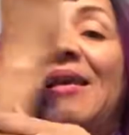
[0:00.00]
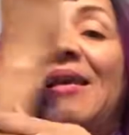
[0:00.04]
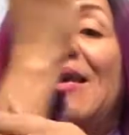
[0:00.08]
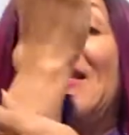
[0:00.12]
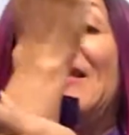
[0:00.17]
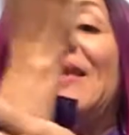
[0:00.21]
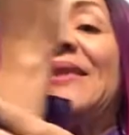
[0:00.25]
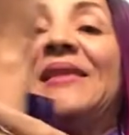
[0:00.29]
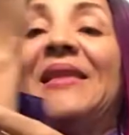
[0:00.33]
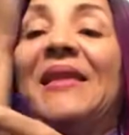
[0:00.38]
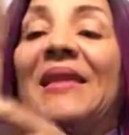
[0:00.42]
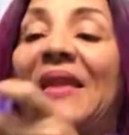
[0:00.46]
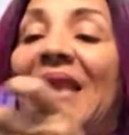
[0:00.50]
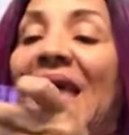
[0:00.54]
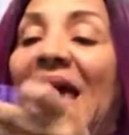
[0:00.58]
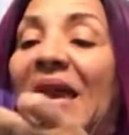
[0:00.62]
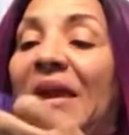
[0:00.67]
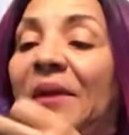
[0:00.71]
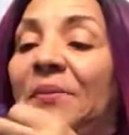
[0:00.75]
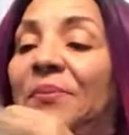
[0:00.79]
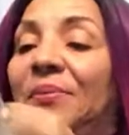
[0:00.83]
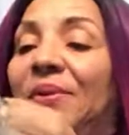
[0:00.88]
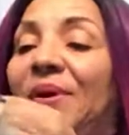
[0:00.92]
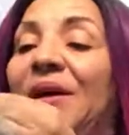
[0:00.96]
hit the
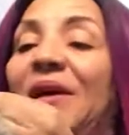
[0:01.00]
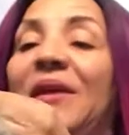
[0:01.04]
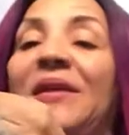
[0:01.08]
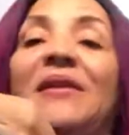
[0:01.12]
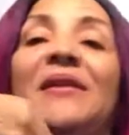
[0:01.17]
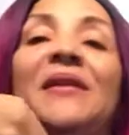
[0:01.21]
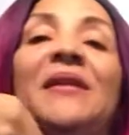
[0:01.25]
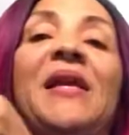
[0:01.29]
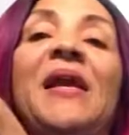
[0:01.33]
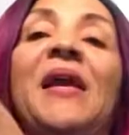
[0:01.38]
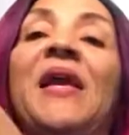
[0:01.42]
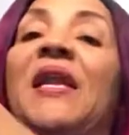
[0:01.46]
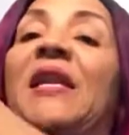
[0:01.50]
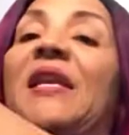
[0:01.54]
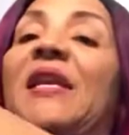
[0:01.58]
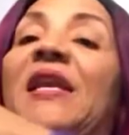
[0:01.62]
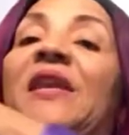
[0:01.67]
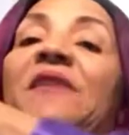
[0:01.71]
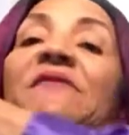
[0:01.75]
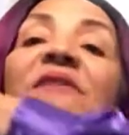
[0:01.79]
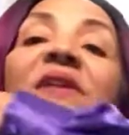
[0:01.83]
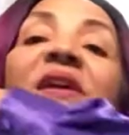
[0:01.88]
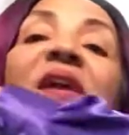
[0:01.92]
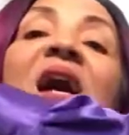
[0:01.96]
like button,
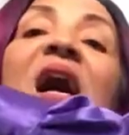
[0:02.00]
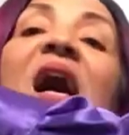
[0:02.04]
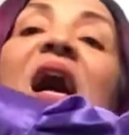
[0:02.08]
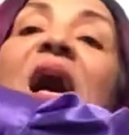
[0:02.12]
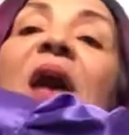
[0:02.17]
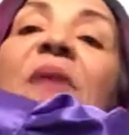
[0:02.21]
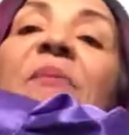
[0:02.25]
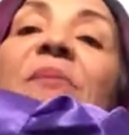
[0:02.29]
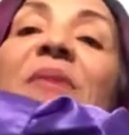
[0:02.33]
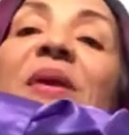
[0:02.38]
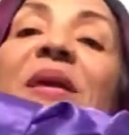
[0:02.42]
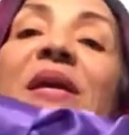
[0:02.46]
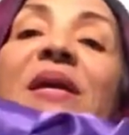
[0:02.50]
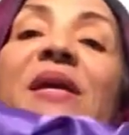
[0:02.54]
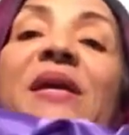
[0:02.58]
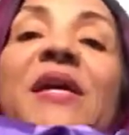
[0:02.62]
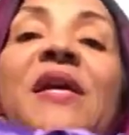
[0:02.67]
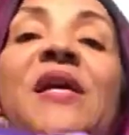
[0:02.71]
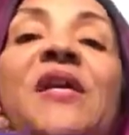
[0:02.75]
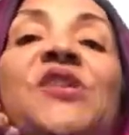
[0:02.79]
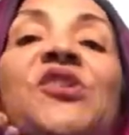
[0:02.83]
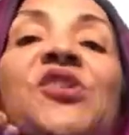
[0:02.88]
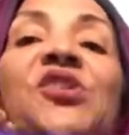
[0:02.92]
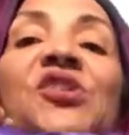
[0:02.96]
leave a comment,
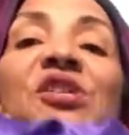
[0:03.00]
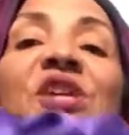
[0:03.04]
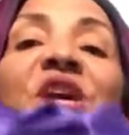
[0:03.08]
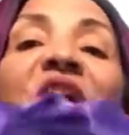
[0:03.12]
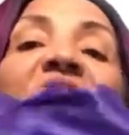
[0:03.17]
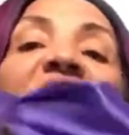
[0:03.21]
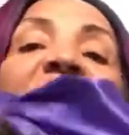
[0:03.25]
share